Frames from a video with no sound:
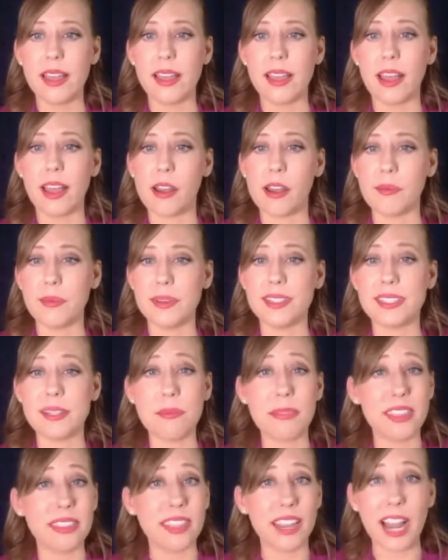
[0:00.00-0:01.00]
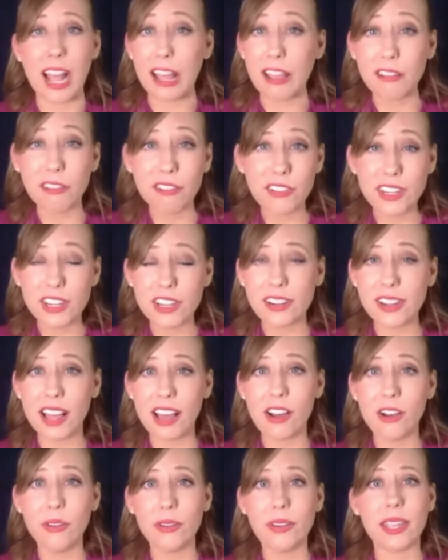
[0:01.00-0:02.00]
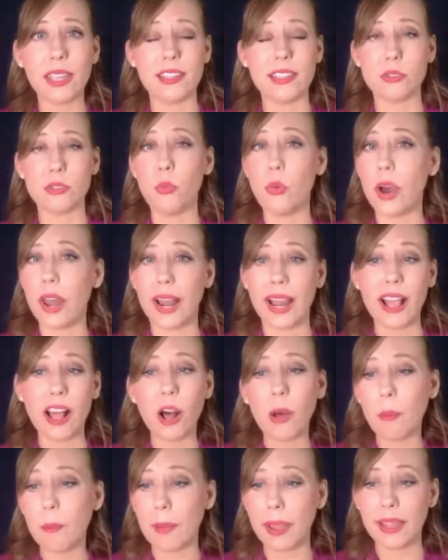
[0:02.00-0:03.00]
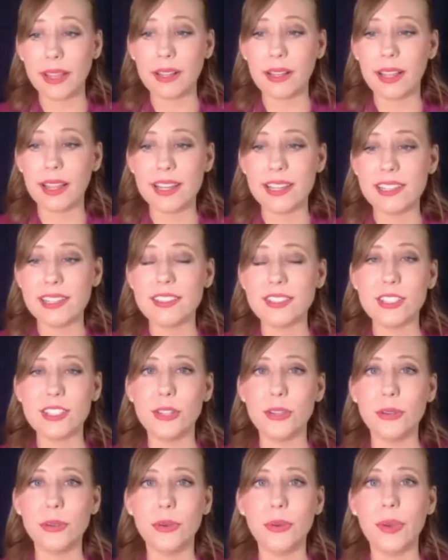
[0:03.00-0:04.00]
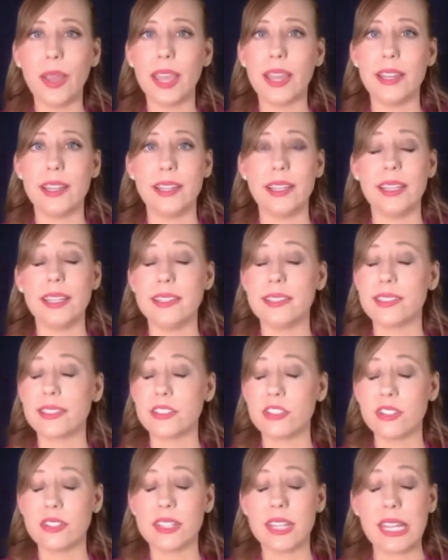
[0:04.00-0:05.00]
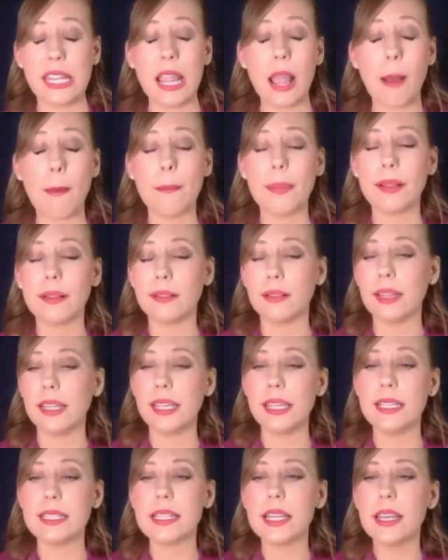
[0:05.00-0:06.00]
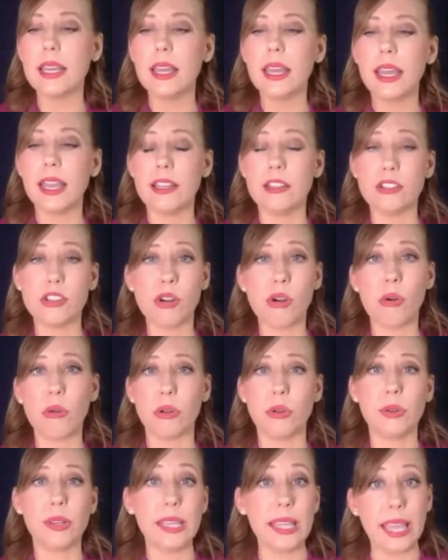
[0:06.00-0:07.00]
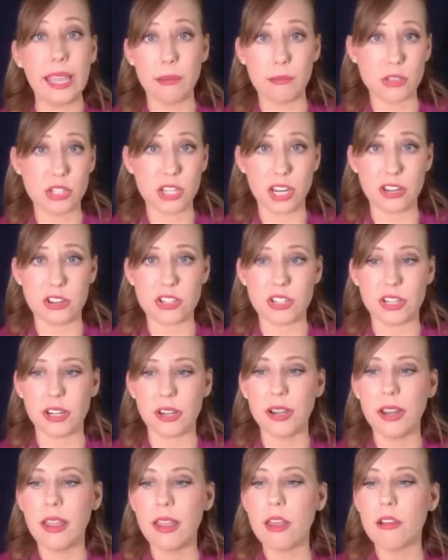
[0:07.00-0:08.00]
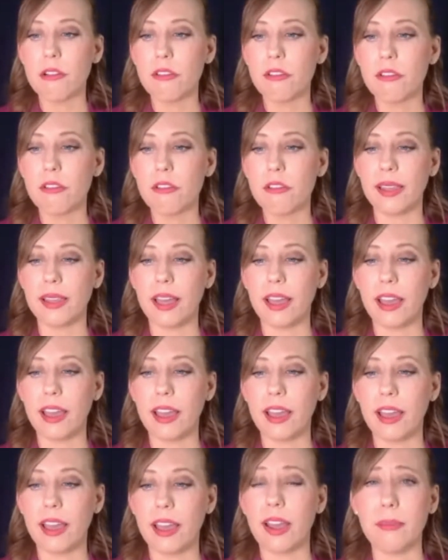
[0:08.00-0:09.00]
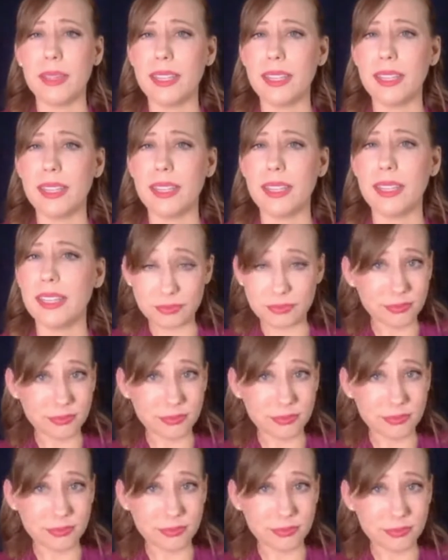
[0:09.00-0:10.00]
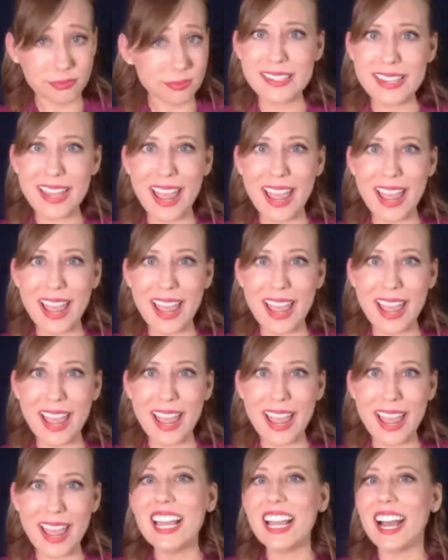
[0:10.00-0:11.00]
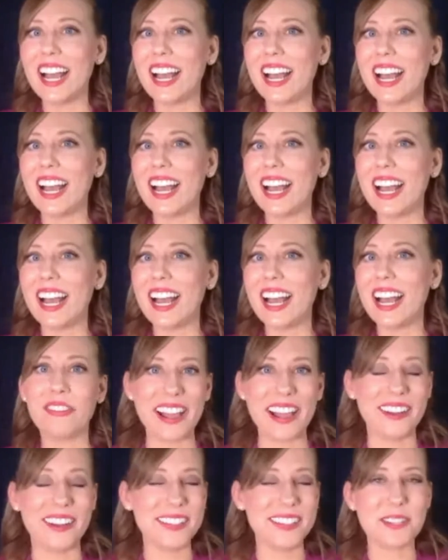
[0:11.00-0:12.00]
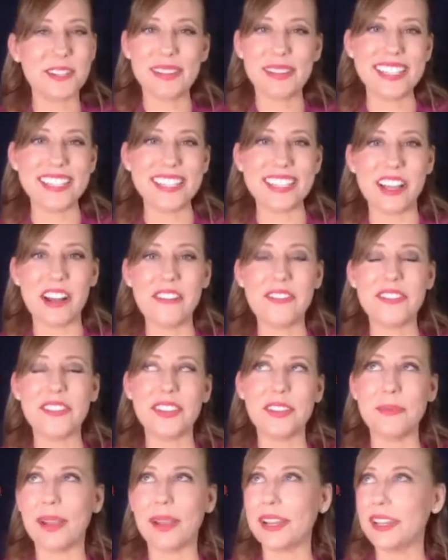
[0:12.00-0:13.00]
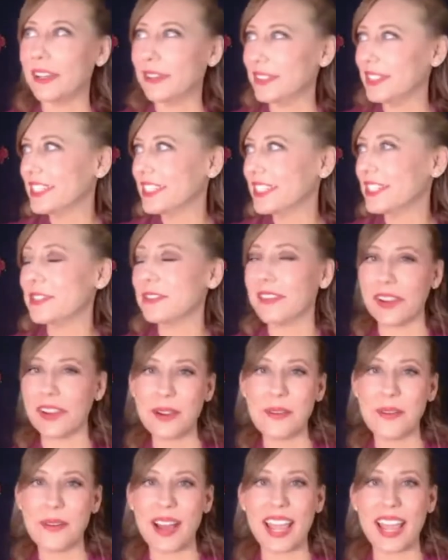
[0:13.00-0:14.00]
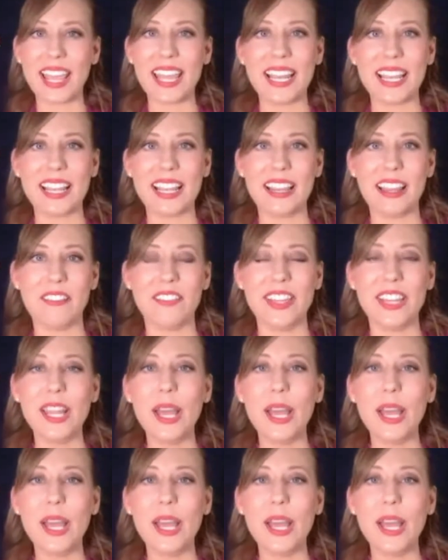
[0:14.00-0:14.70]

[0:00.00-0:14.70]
It's something that I've figured out. It's what I help my clients do, and it is just a complete and total game changer for my life. I mean, now I've got the house to myself. You might notice it's very quiet and I